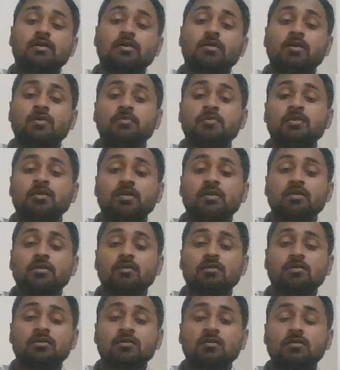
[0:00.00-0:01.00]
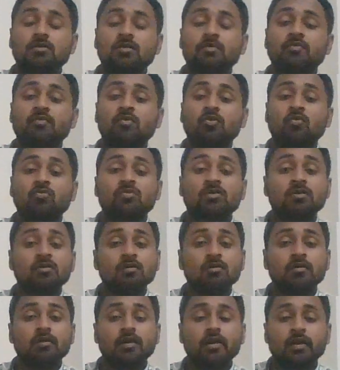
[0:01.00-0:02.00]
if the depend on the
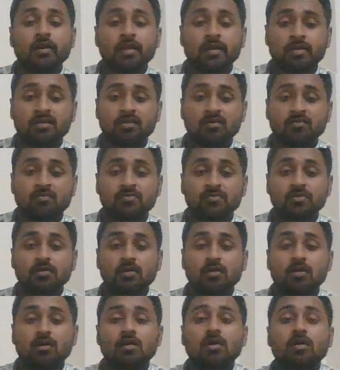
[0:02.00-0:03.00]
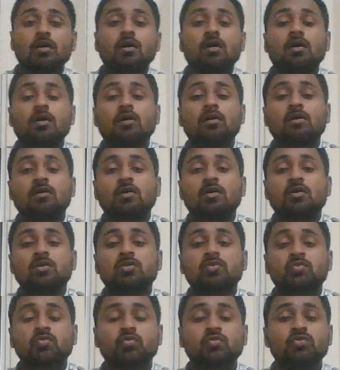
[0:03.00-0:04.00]
data types.
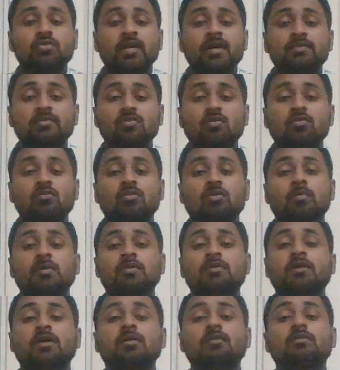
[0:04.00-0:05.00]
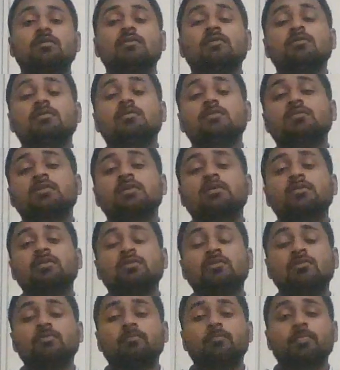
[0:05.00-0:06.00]
So that's all about that. There is
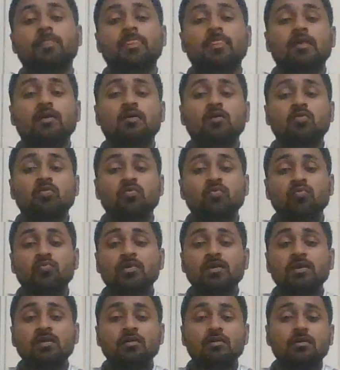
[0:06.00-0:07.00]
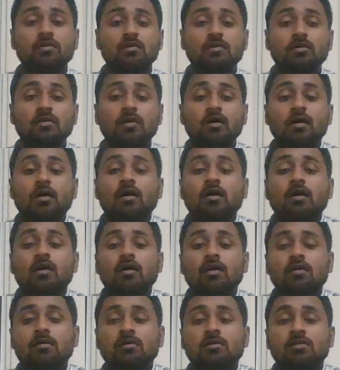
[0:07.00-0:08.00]
a two-way.
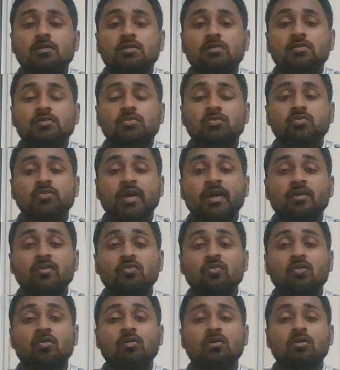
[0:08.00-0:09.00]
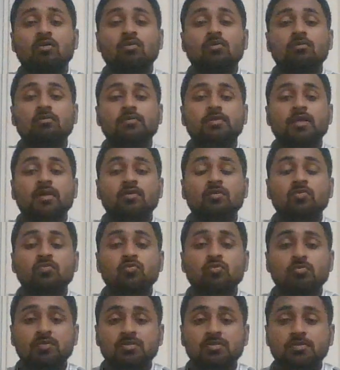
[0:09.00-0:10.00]
So thank you all. Thank you
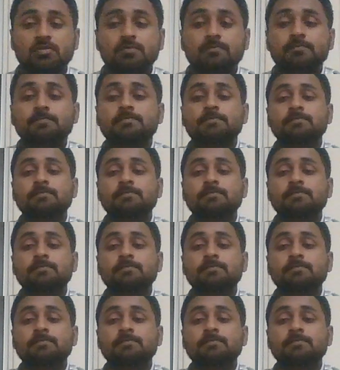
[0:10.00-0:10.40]
so much.